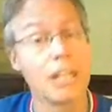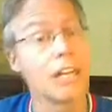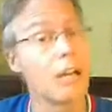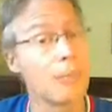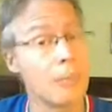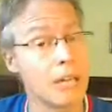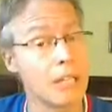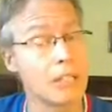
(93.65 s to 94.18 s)

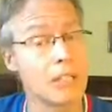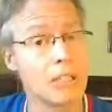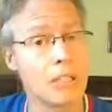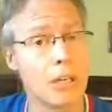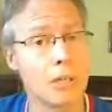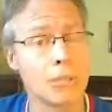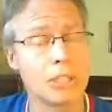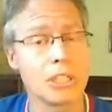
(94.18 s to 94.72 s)
Now, parents and
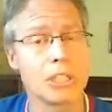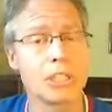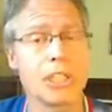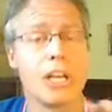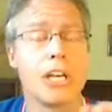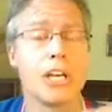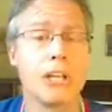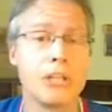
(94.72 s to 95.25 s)

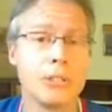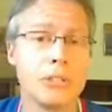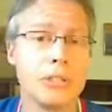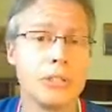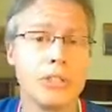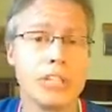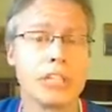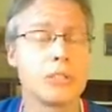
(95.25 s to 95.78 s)
coaches, you
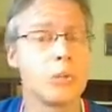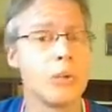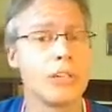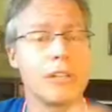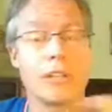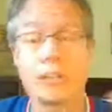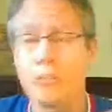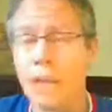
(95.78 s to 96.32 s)
do this
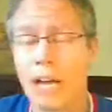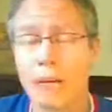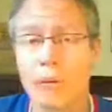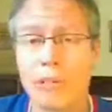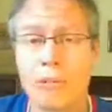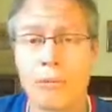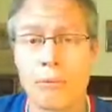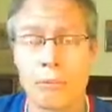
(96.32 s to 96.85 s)
whether it's back
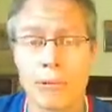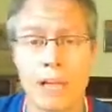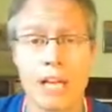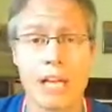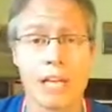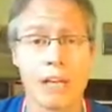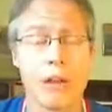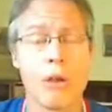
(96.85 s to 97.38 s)
when you were
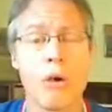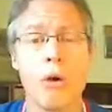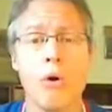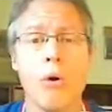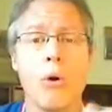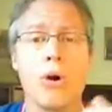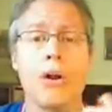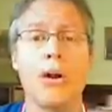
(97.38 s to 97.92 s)
playing
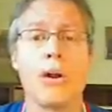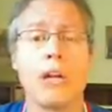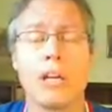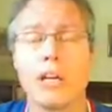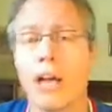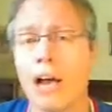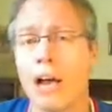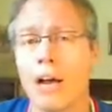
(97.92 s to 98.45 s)
or
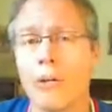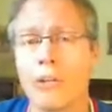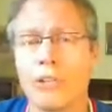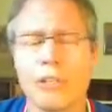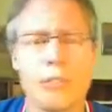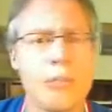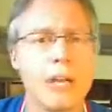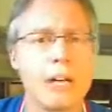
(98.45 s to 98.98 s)
when
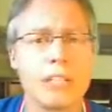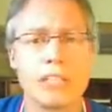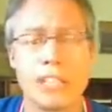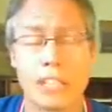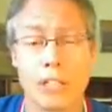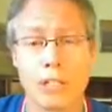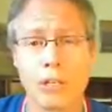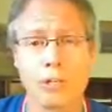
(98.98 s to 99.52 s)
you're
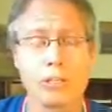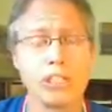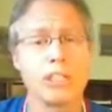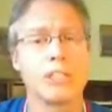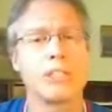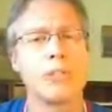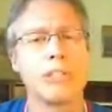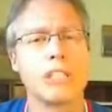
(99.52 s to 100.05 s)
parenting or
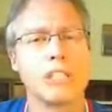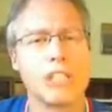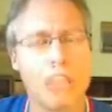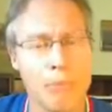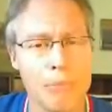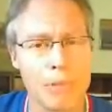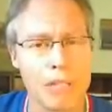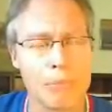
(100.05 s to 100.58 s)
coaching or doing
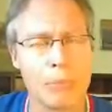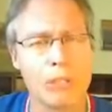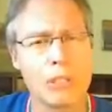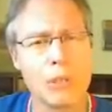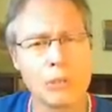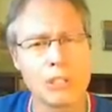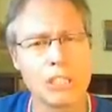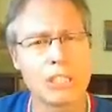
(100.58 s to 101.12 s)
something, but
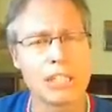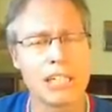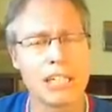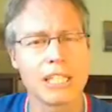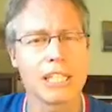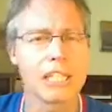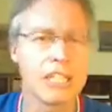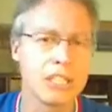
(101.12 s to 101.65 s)
don't just
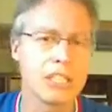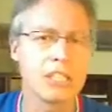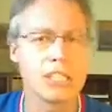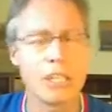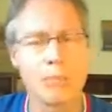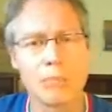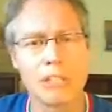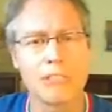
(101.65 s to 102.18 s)
think that this is
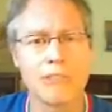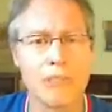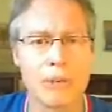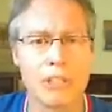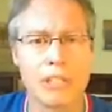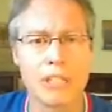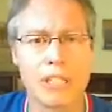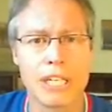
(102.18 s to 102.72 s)
something
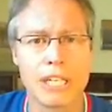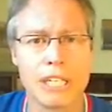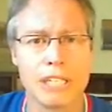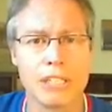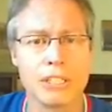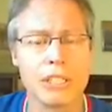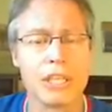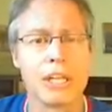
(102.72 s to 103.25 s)
for your
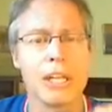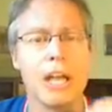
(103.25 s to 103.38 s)
kids.